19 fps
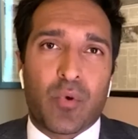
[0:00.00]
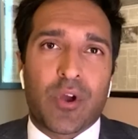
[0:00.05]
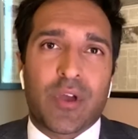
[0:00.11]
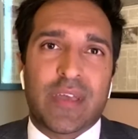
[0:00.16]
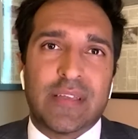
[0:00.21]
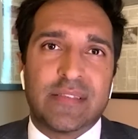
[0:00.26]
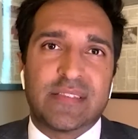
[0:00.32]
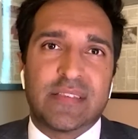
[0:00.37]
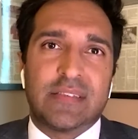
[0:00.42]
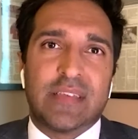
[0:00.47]
work
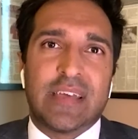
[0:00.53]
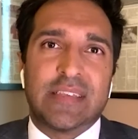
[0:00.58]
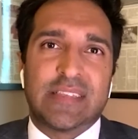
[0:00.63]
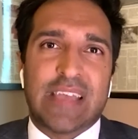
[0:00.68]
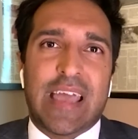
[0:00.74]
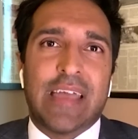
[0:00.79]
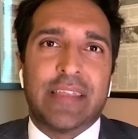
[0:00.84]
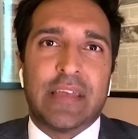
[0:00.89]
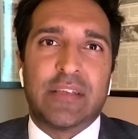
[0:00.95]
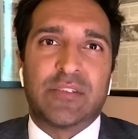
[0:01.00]
in today's
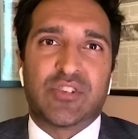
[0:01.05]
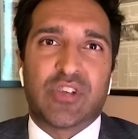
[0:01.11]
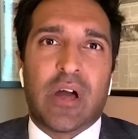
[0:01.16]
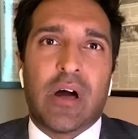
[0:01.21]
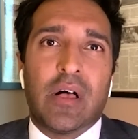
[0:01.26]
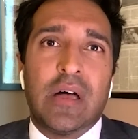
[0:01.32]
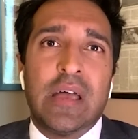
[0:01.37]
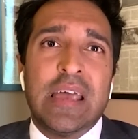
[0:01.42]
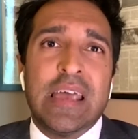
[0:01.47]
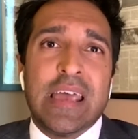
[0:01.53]

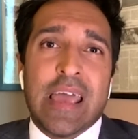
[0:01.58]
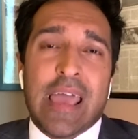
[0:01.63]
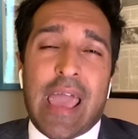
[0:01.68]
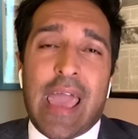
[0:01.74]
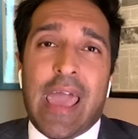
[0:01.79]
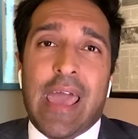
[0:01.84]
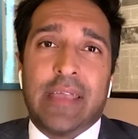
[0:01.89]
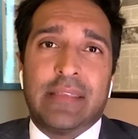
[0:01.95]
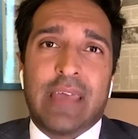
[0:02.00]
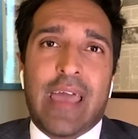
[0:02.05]
NHL.
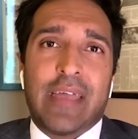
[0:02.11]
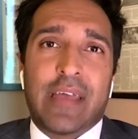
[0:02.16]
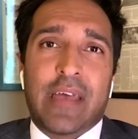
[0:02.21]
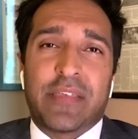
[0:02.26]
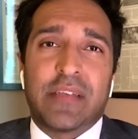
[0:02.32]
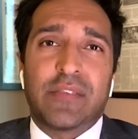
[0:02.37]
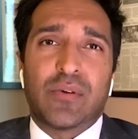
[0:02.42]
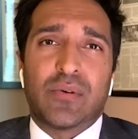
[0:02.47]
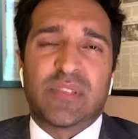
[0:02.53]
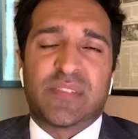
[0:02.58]
And I
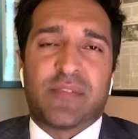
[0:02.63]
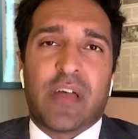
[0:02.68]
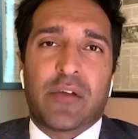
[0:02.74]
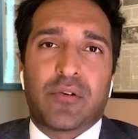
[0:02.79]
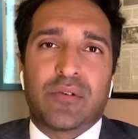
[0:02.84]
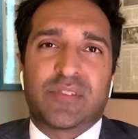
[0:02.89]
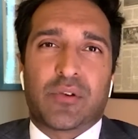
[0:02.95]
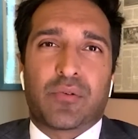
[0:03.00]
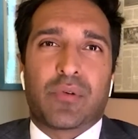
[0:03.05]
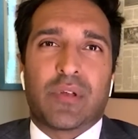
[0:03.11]
think those
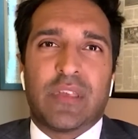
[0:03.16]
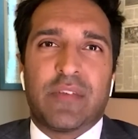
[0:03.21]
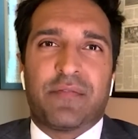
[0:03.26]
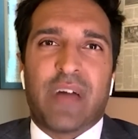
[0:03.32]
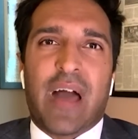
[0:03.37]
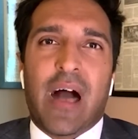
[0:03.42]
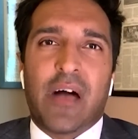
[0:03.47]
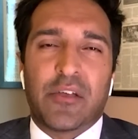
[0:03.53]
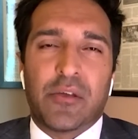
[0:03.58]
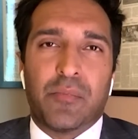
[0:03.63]
veterans are really
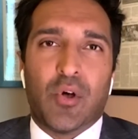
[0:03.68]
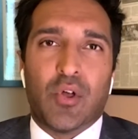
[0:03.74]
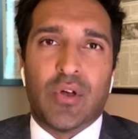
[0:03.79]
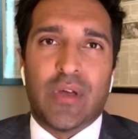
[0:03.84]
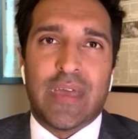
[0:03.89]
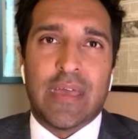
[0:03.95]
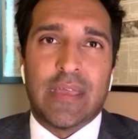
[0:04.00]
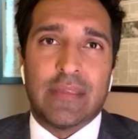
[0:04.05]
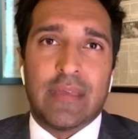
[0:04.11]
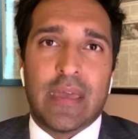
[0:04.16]
valuable
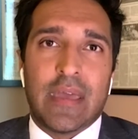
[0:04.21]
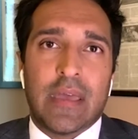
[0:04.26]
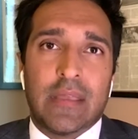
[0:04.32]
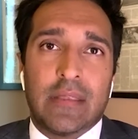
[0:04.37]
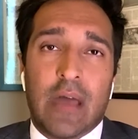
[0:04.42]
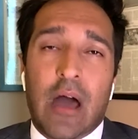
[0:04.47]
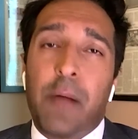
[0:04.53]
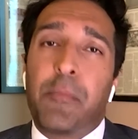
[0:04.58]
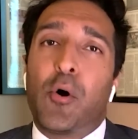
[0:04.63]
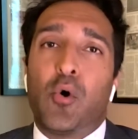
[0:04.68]

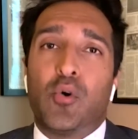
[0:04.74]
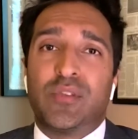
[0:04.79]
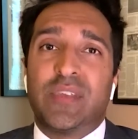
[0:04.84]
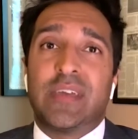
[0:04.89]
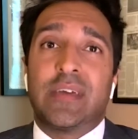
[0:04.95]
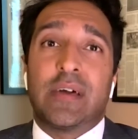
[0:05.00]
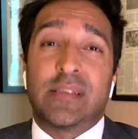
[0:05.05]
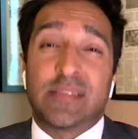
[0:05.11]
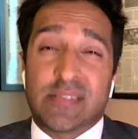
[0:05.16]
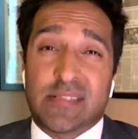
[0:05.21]
in
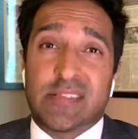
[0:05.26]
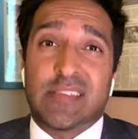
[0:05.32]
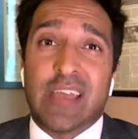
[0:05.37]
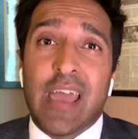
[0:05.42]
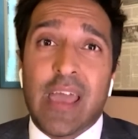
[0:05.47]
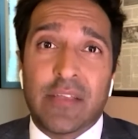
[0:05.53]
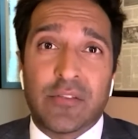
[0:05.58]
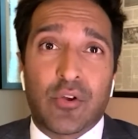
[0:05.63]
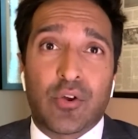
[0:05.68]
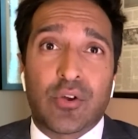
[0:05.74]
upholding a
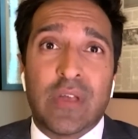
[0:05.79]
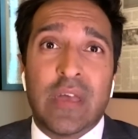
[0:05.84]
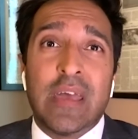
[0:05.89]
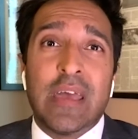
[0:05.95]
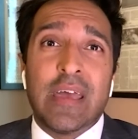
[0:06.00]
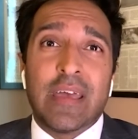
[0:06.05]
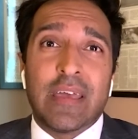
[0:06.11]
standard,